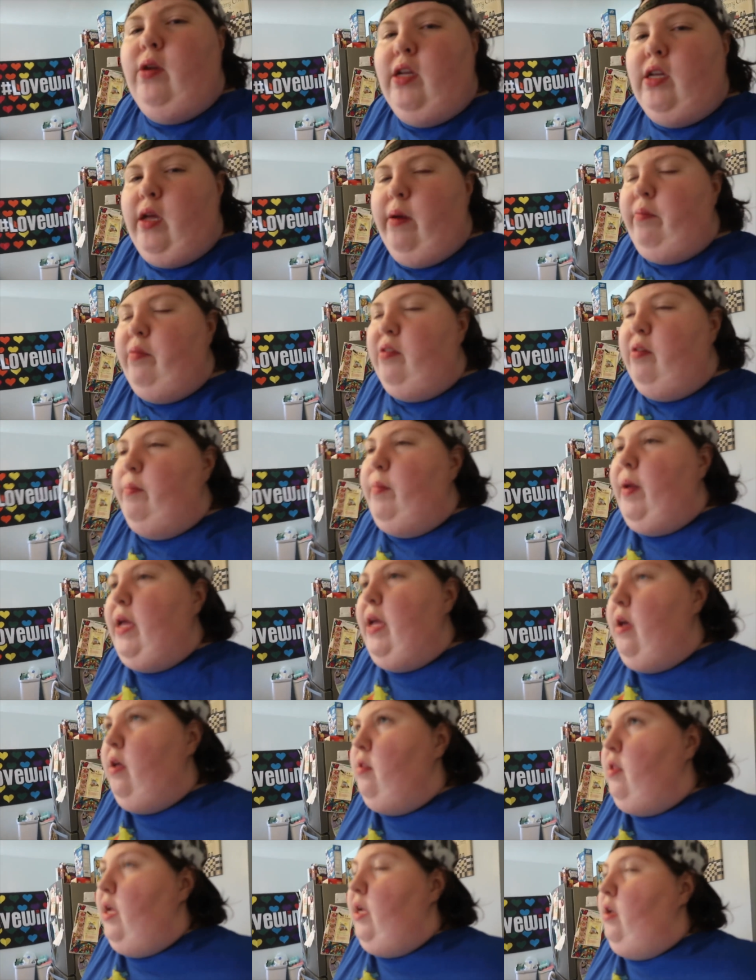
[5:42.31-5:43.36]
when it comes to
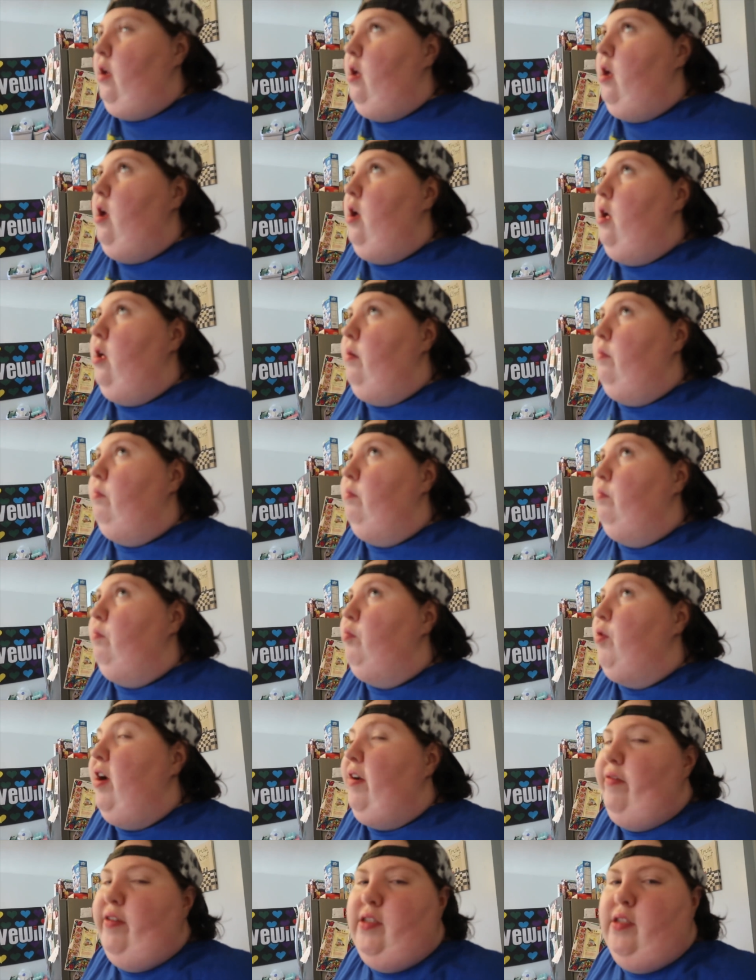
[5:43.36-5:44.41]
bacon, like uh,
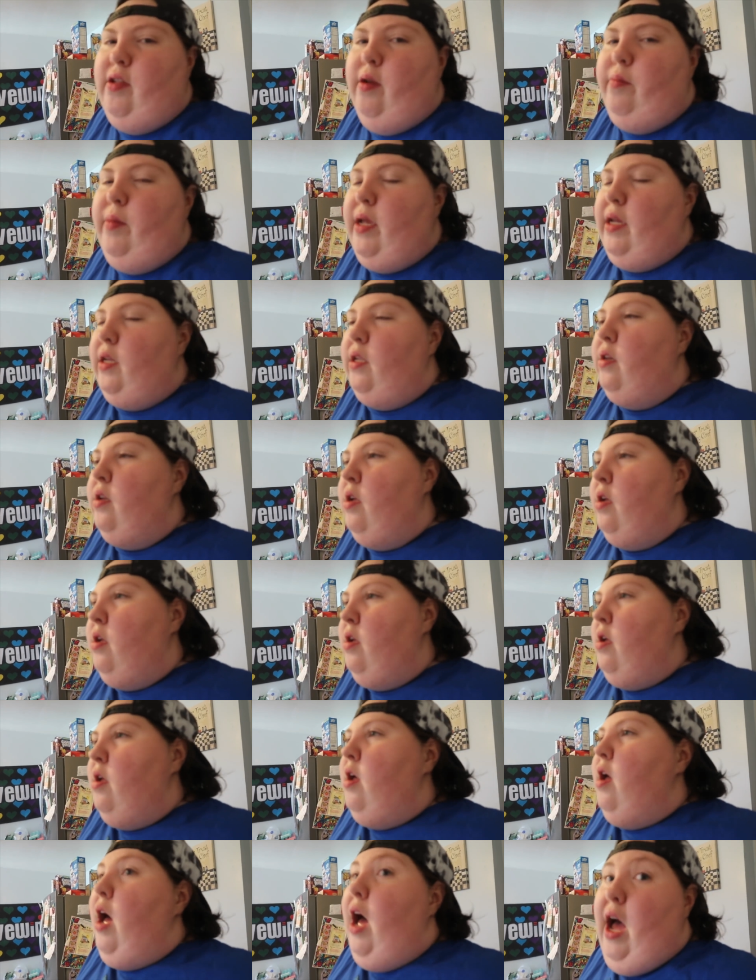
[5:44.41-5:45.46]
breakfast, not bacon.
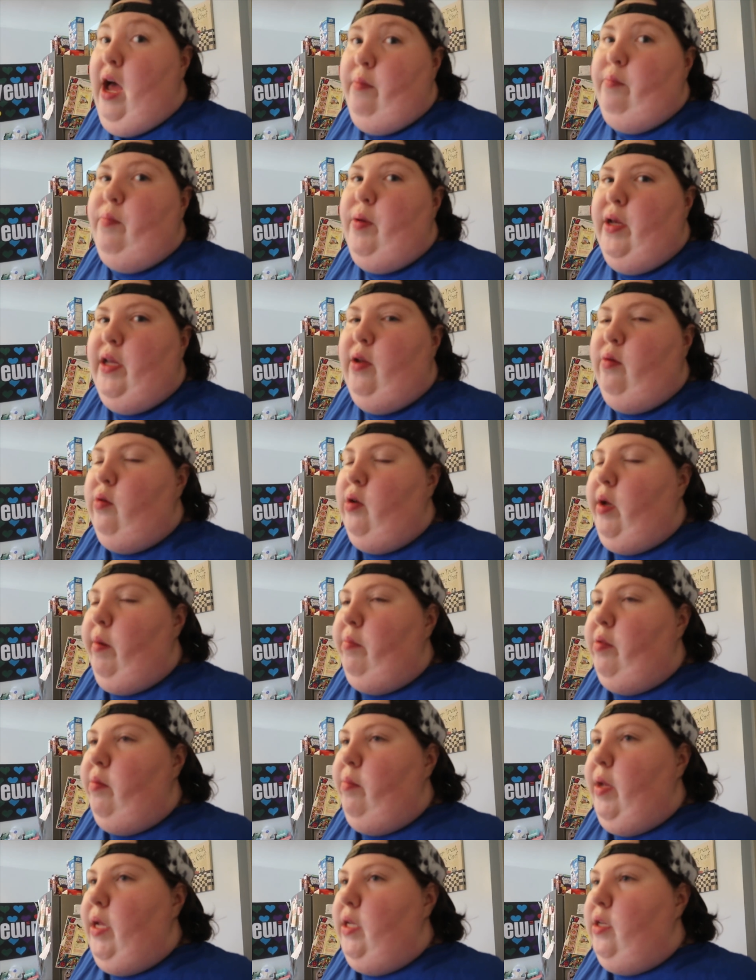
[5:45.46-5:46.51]
I'm picky when it
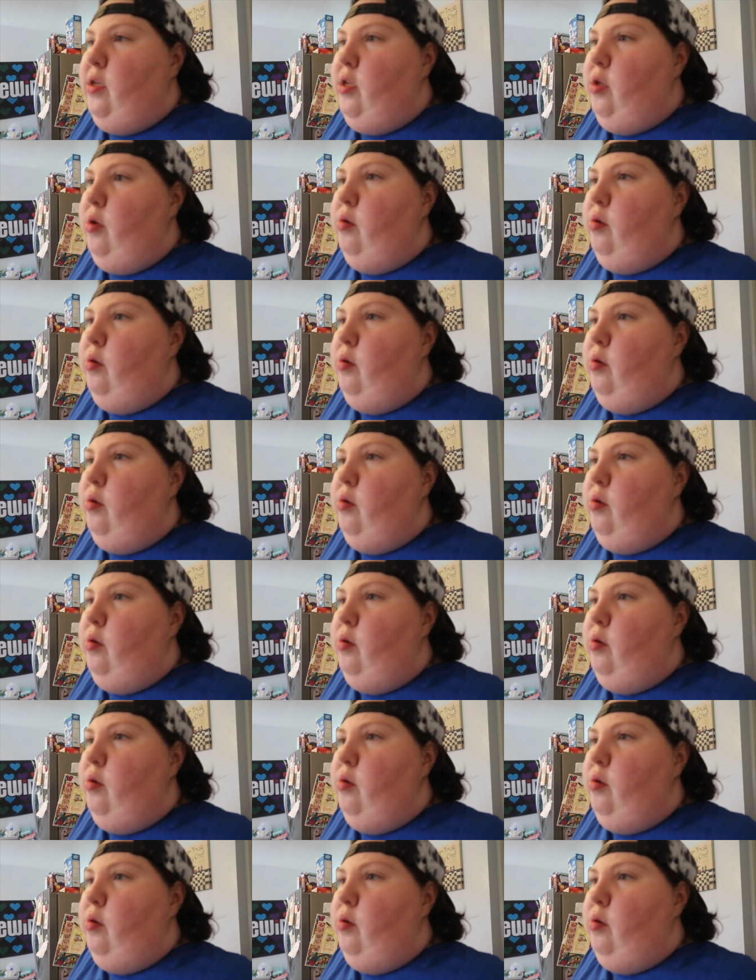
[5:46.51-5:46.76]
comes to bacon